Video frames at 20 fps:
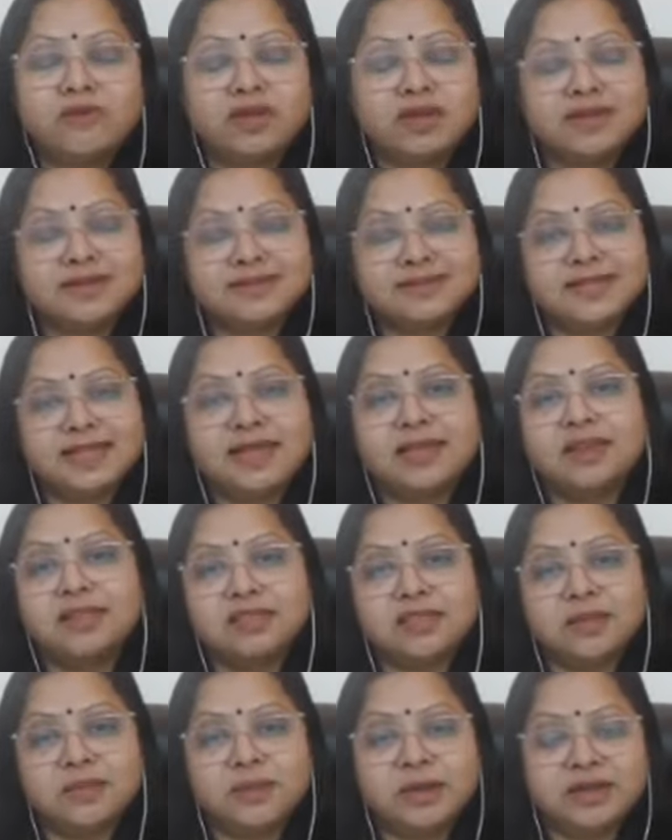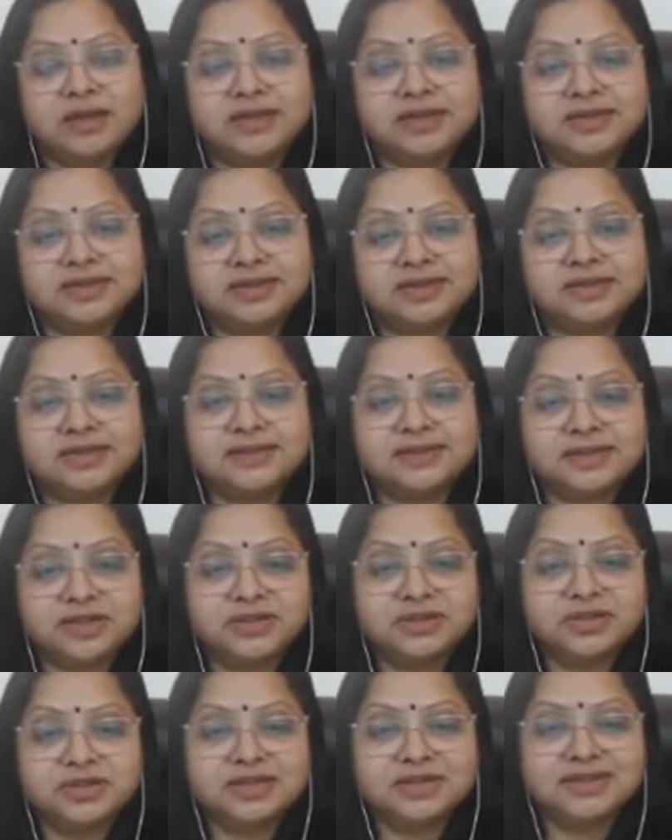is there in the meditation
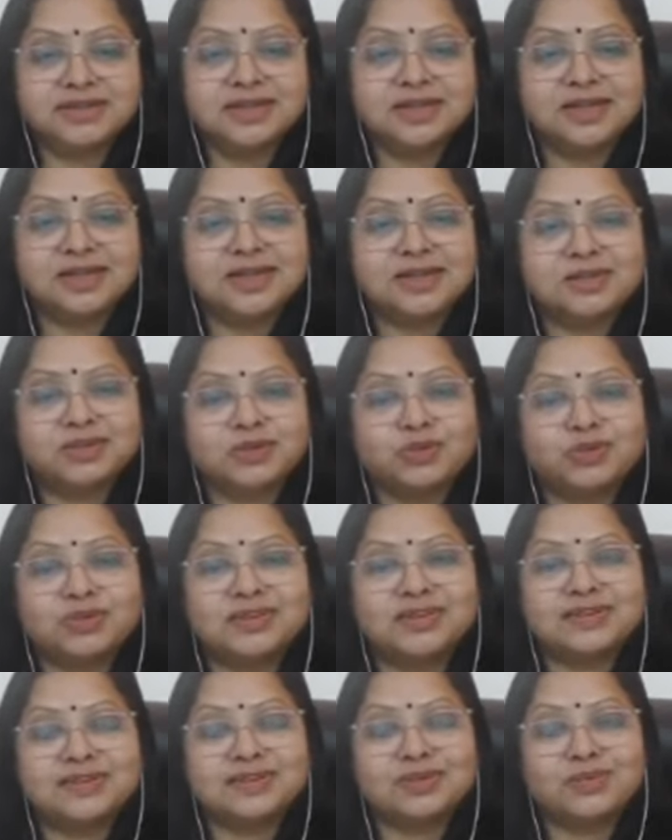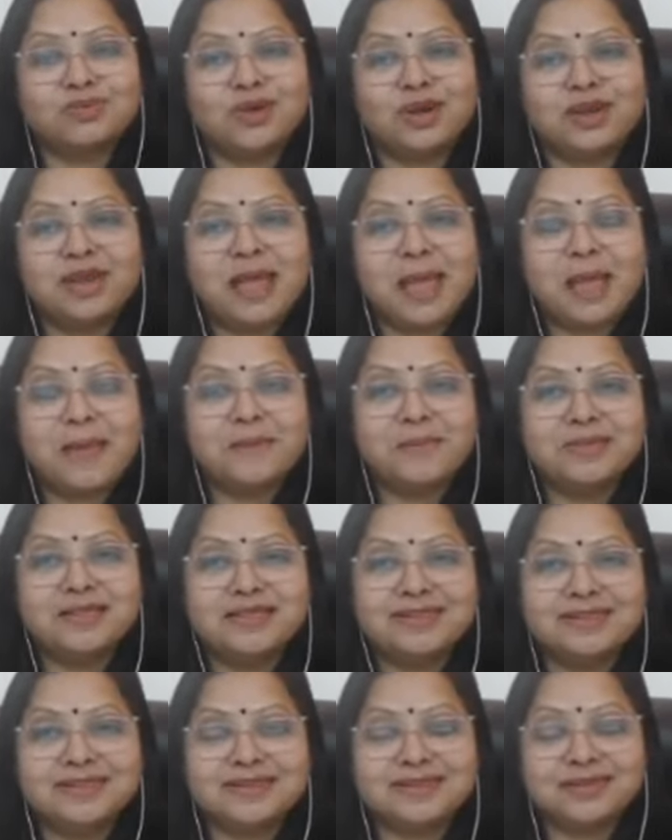sessions. So this is what
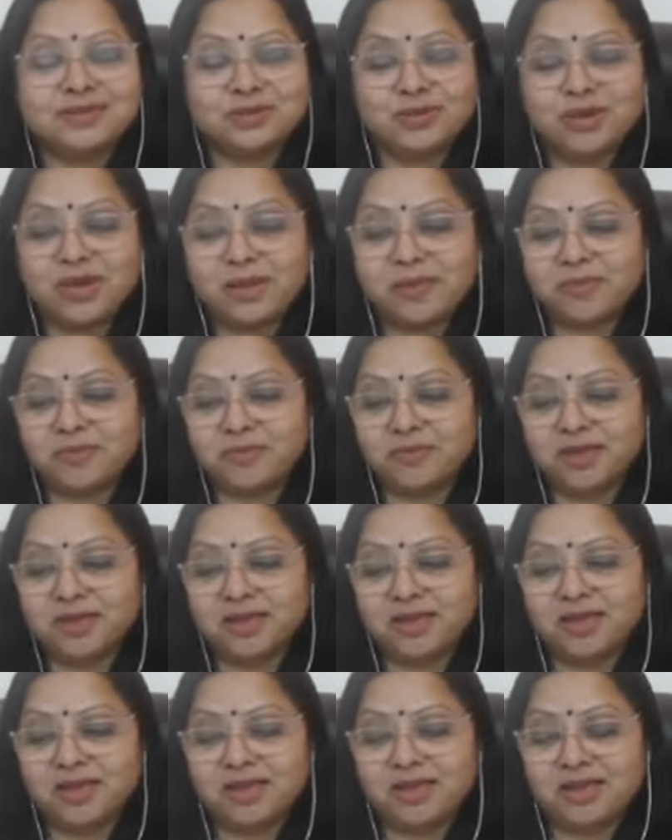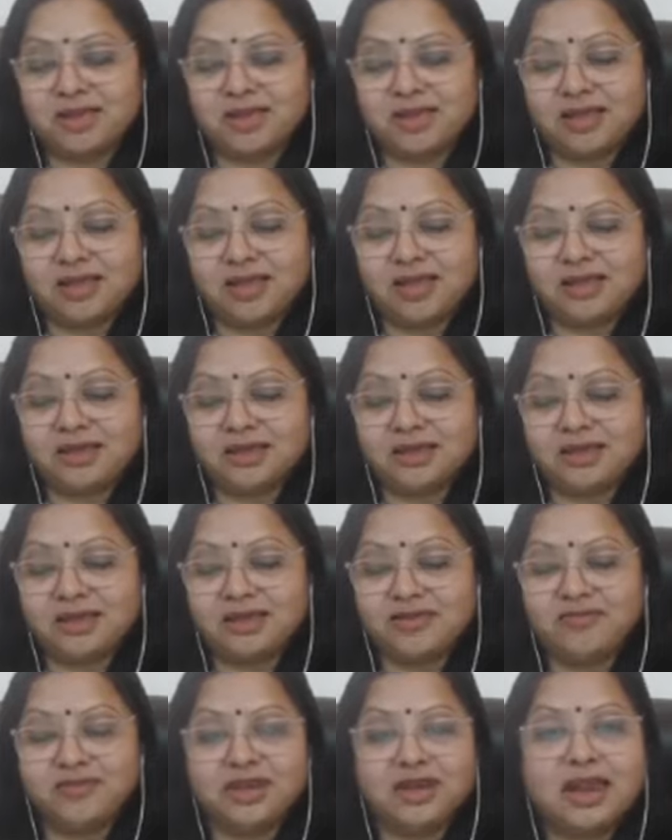happens. So I really
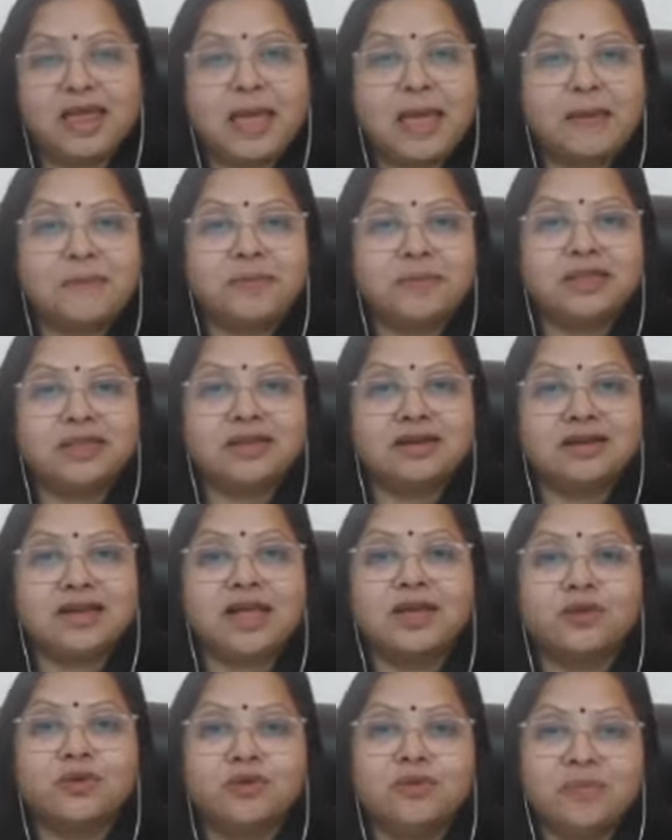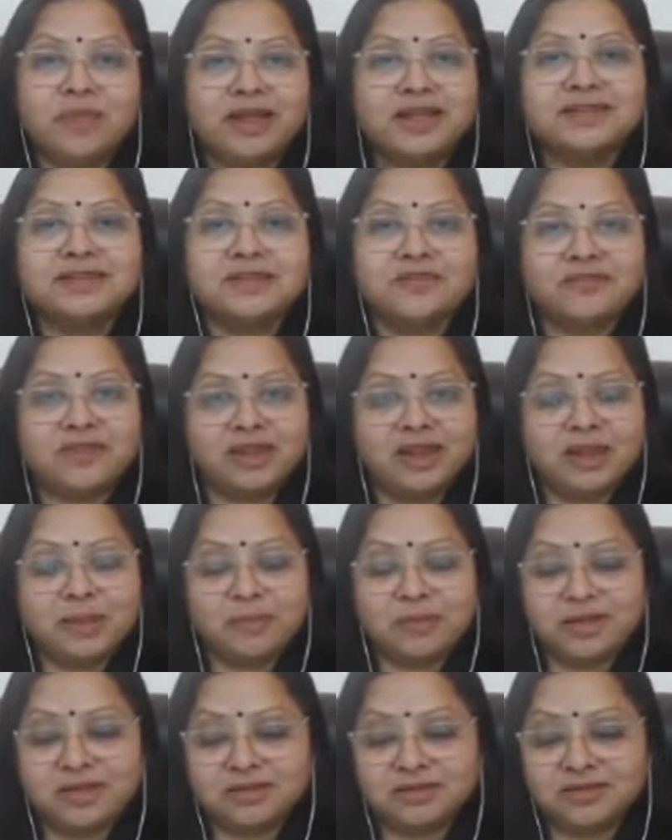feel happy that I could make someone
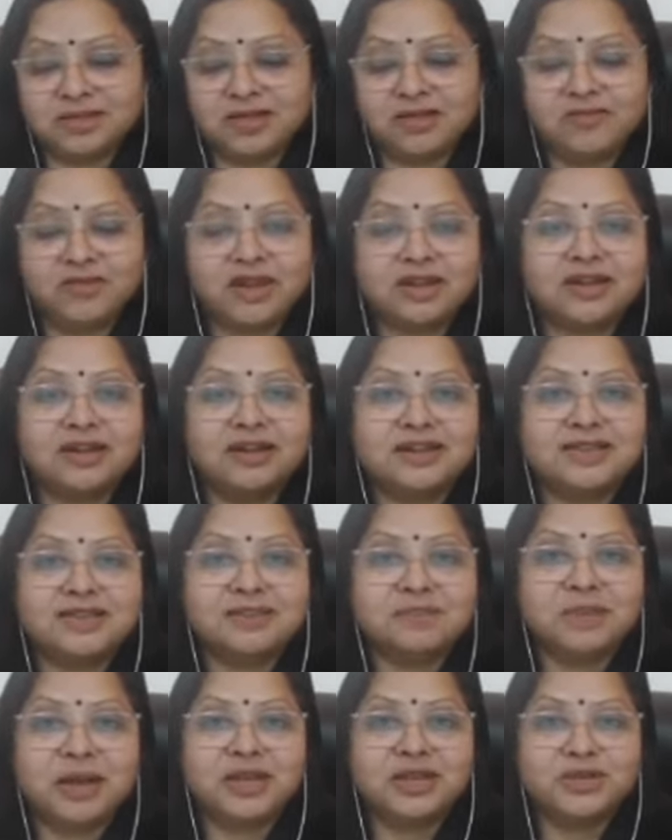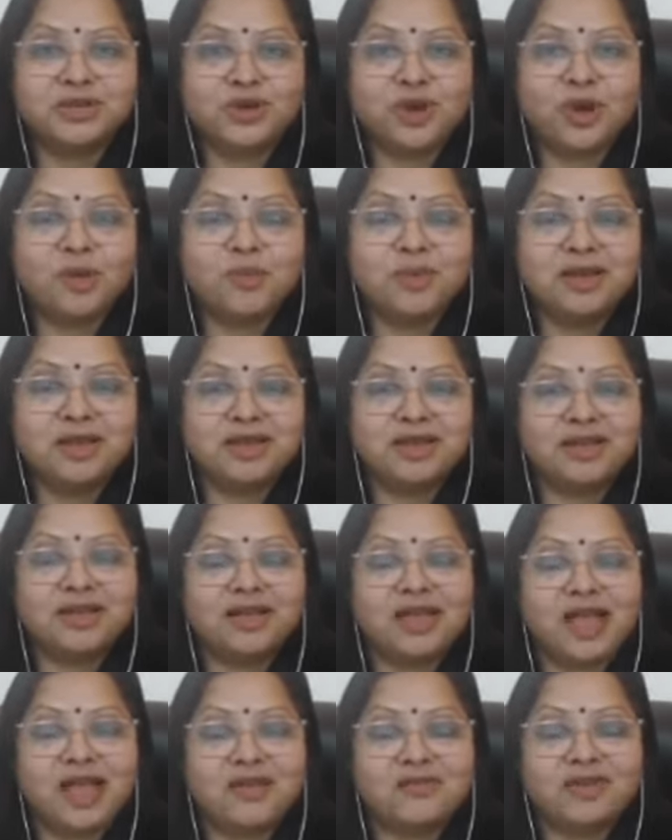happy. In fact, it is my job.
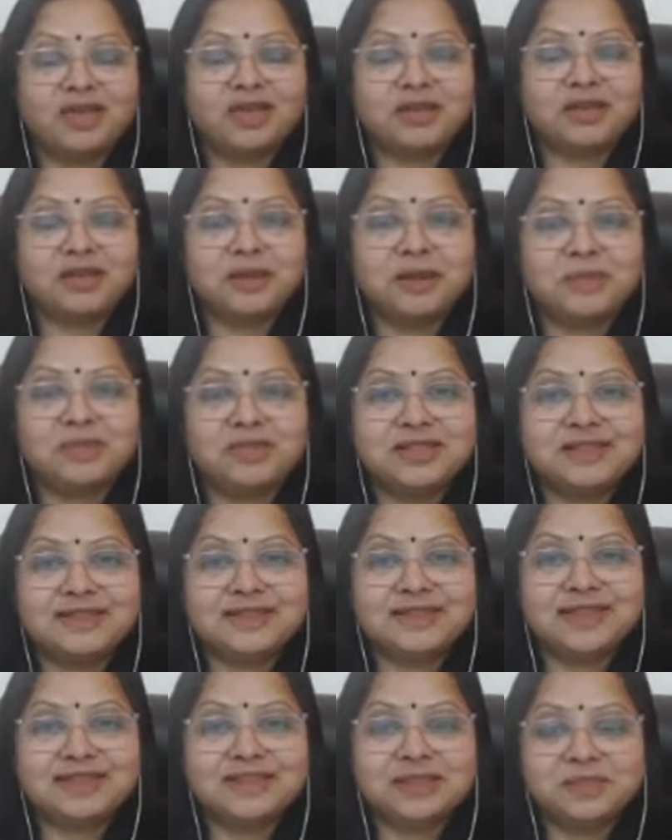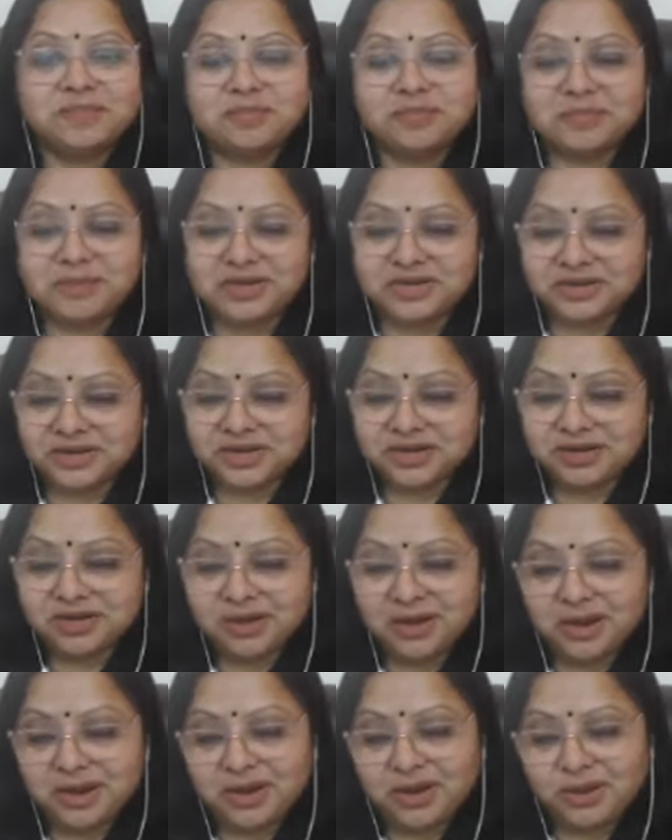I've taken up this as a mission
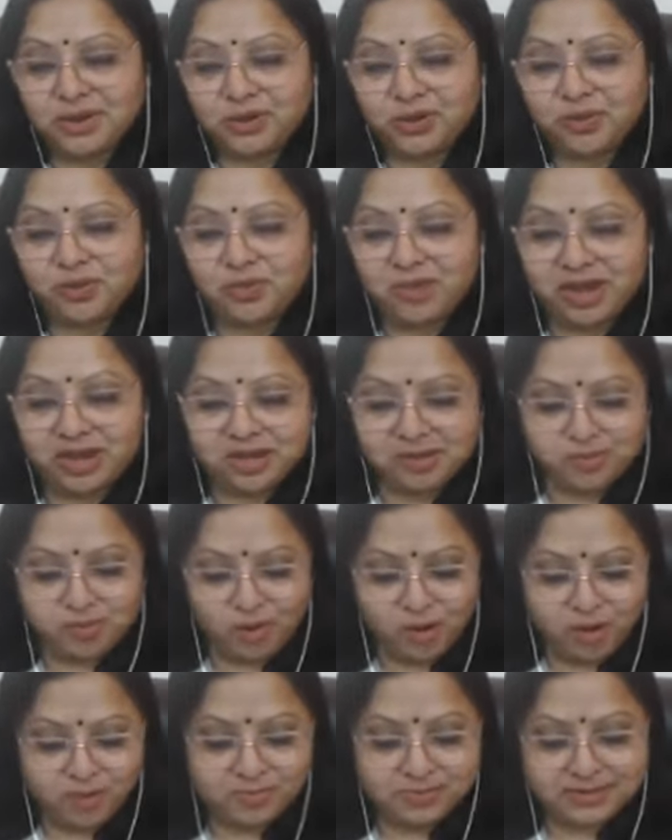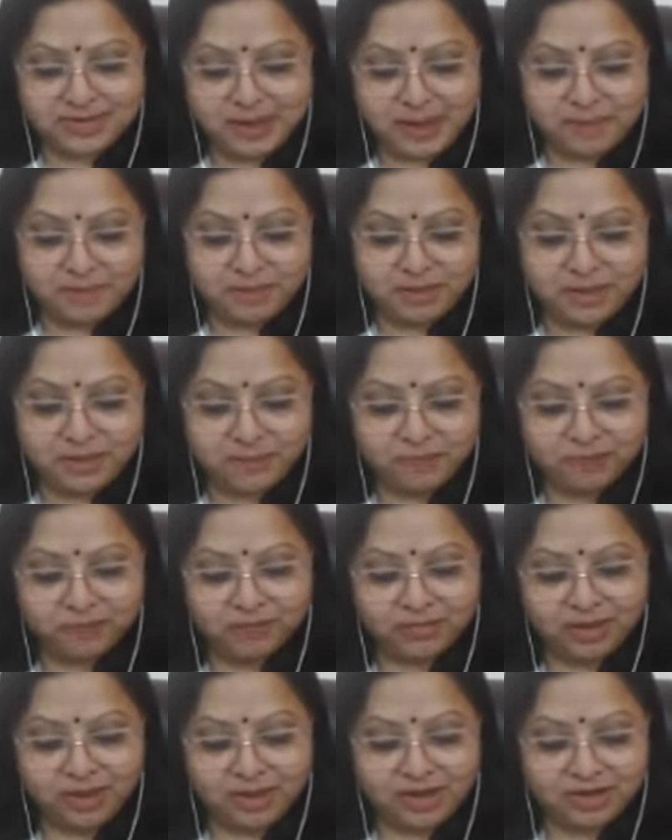to make moms happy.
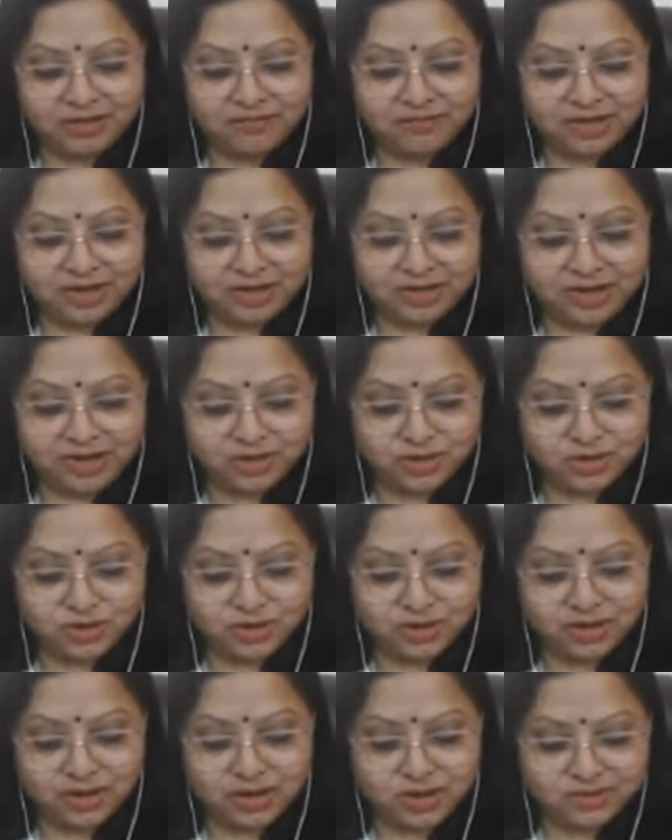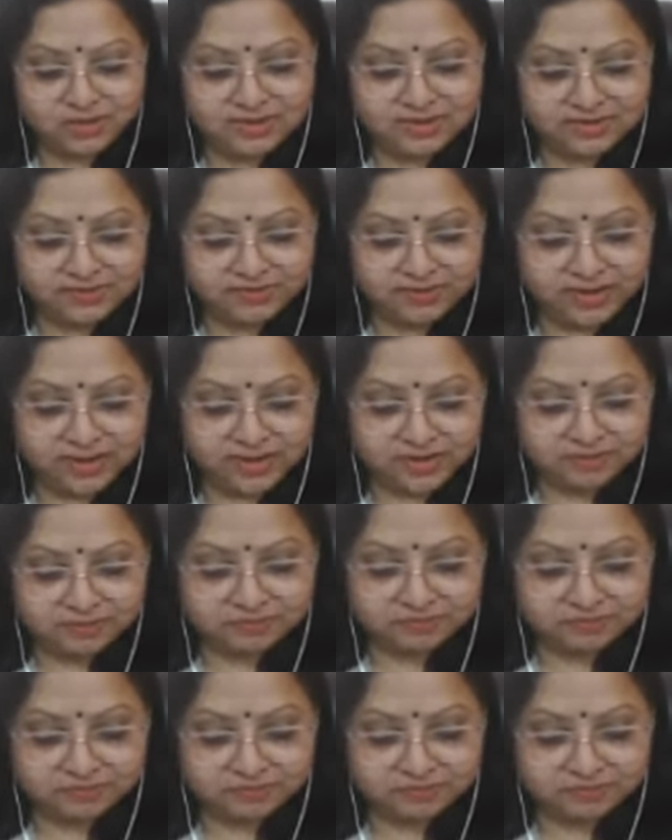In fact, I jotted down somewhere,